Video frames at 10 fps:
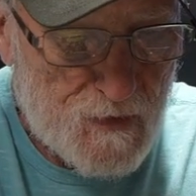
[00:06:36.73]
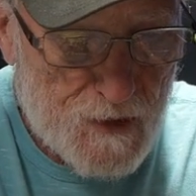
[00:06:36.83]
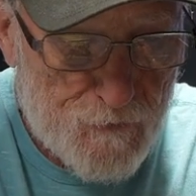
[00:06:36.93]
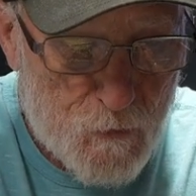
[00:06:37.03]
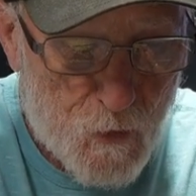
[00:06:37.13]

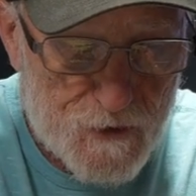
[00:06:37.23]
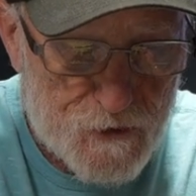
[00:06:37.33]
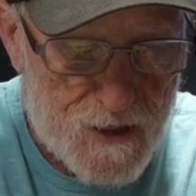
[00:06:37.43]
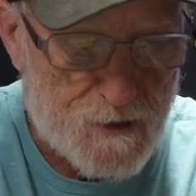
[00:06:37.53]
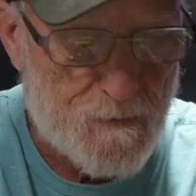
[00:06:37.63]
If you want to
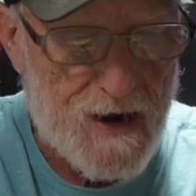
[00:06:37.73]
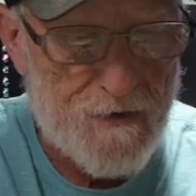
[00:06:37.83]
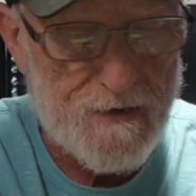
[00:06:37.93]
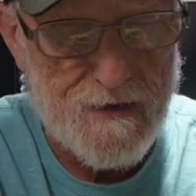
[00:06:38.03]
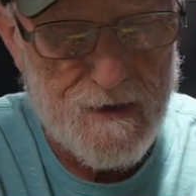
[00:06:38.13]
change the
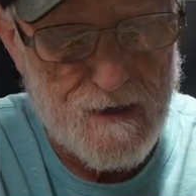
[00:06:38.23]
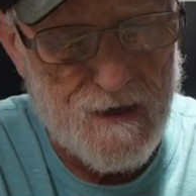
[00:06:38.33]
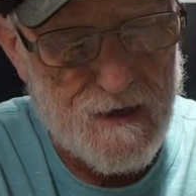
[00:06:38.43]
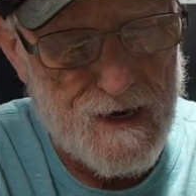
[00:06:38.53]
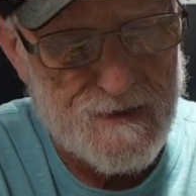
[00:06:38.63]
battery in the
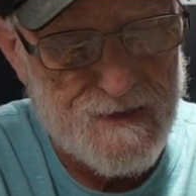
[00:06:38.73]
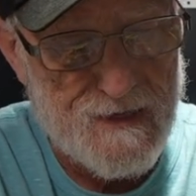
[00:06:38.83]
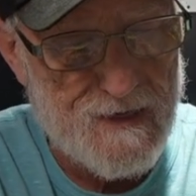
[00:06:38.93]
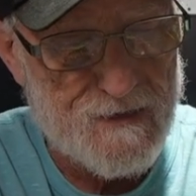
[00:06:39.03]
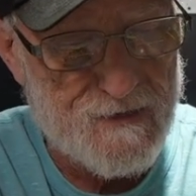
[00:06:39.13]
gun, like I
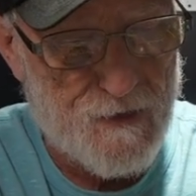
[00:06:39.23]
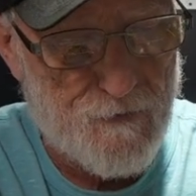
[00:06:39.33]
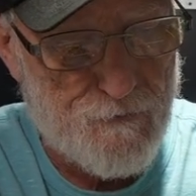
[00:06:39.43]
said, it's in the